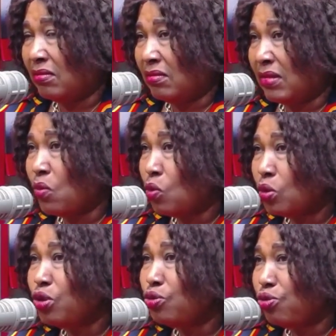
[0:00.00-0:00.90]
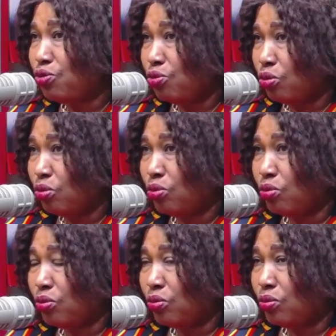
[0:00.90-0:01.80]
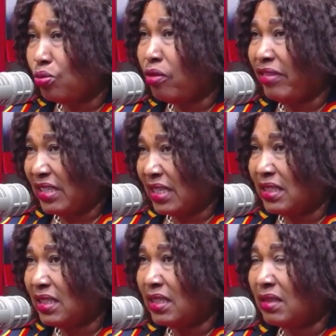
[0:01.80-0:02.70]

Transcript: the golden stool of Ashanti